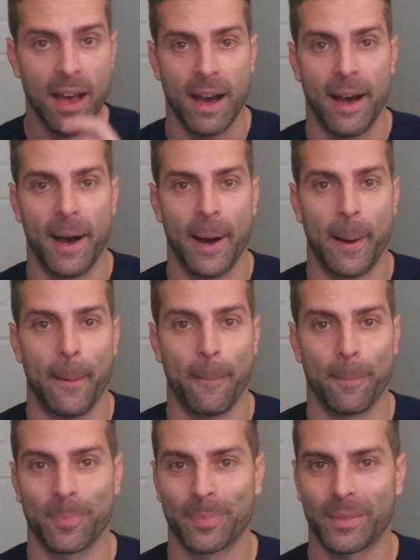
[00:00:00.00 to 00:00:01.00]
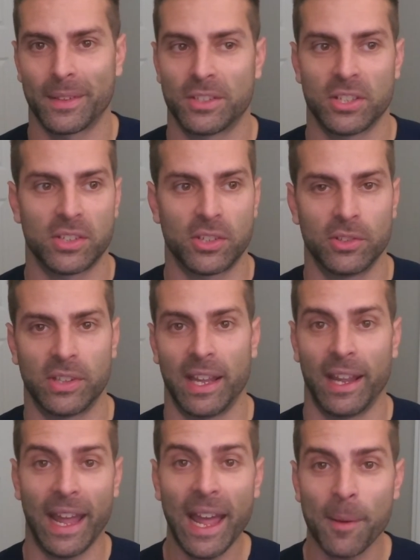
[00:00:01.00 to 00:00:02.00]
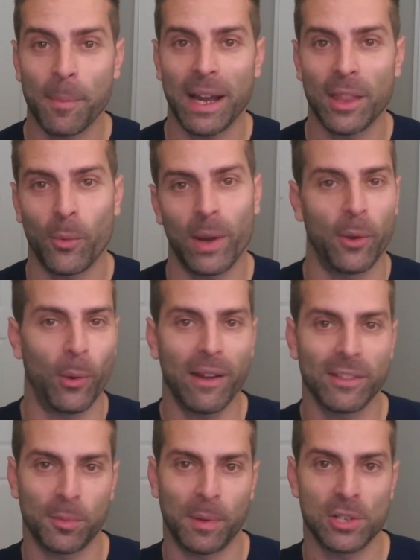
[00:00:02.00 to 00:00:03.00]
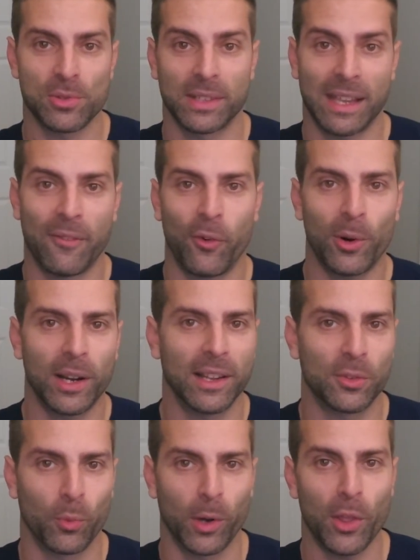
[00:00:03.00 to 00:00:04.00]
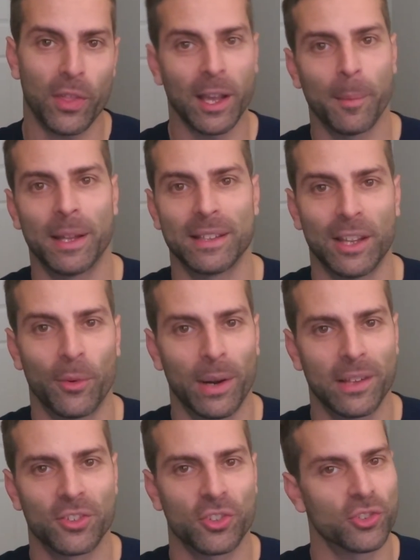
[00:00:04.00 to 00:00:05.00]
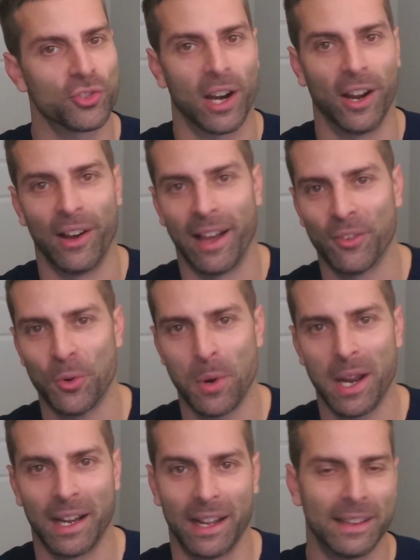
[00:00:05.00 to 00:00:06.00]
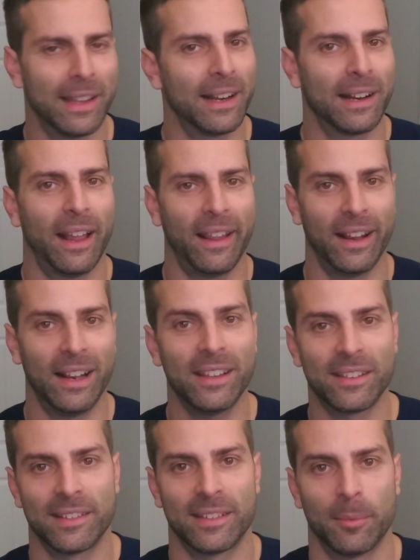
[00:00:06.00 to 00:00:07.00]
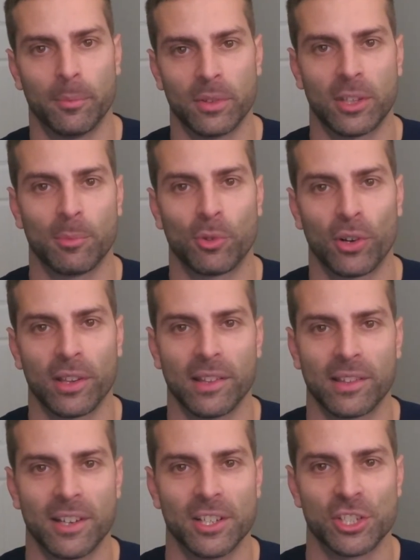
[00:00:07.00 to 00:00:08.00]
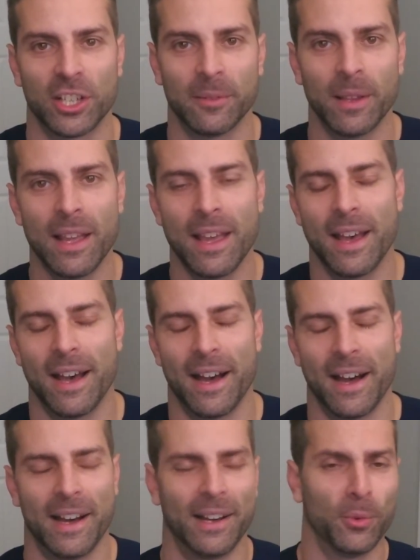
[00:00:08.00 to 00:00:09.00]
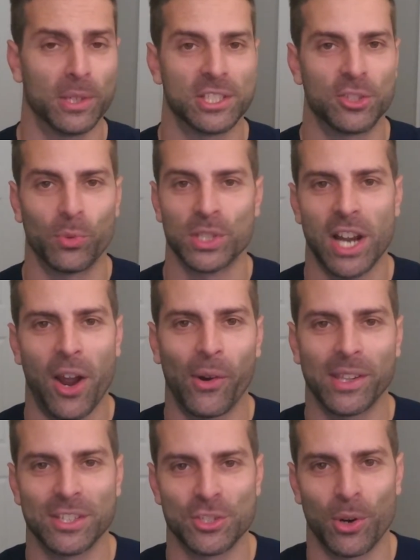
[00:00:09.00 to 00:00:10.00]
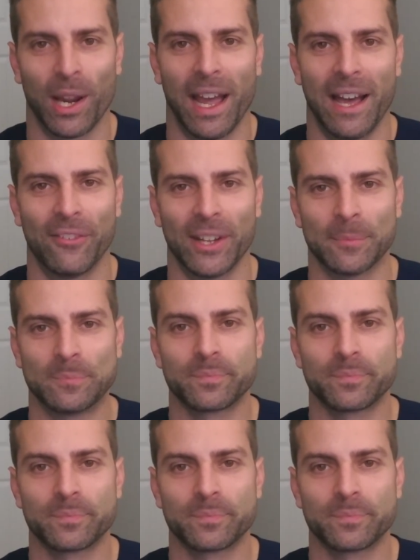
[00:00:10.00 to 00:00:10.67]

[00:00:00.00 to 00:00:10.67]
um, just to say, hey, by the way, we have this patient with Staph aureus. What do you think about the arrest trial? Have you read it? And then it, it leads to some, some sort of discussion, uh, which, which I always enjoy having.